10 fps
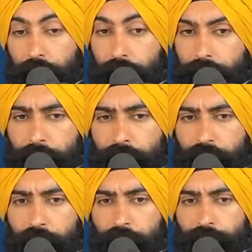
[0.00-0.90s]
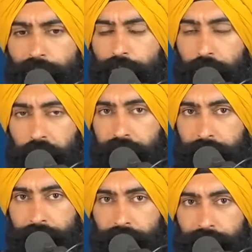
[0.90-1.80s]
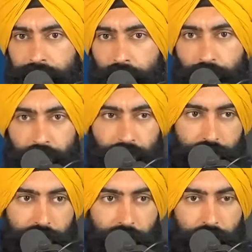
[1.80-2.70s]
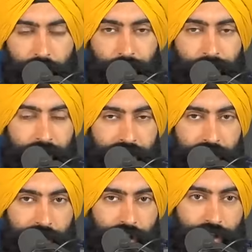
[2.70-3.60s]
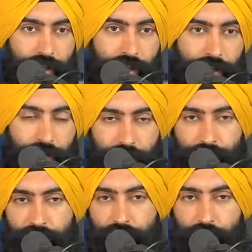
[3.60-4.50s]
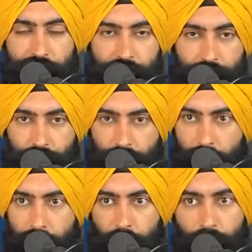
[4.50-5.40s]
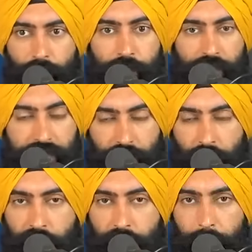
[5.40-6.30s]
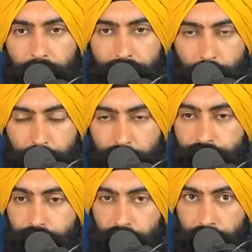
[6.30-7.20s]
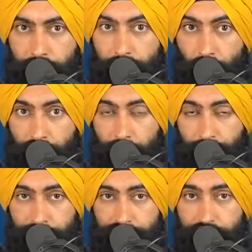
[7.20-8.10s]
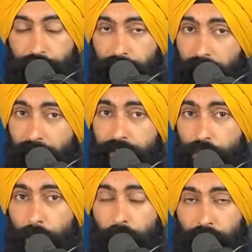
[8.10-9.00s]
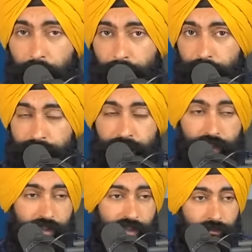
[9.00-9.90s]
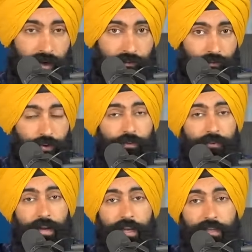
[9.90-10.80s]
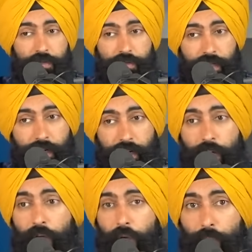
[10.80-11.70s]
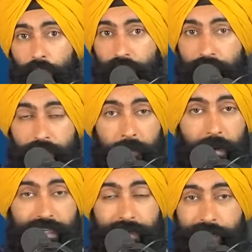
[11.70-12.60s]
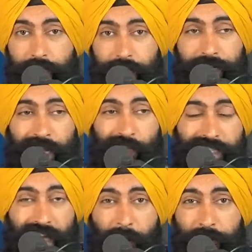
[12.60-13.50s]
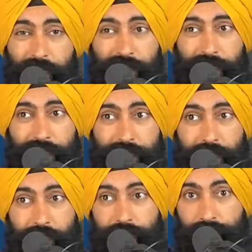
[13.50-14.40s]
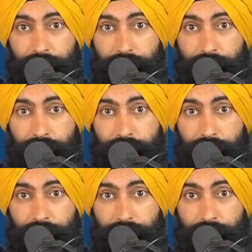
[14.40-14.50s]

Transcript: a number of full deep dives on the entire great resignation and interest rates and how this is all going to play out in Market Briefs. If you haven't joined Market Briefs yet, this is my free financial newsletter where every day my team is breaking down what's happening in things like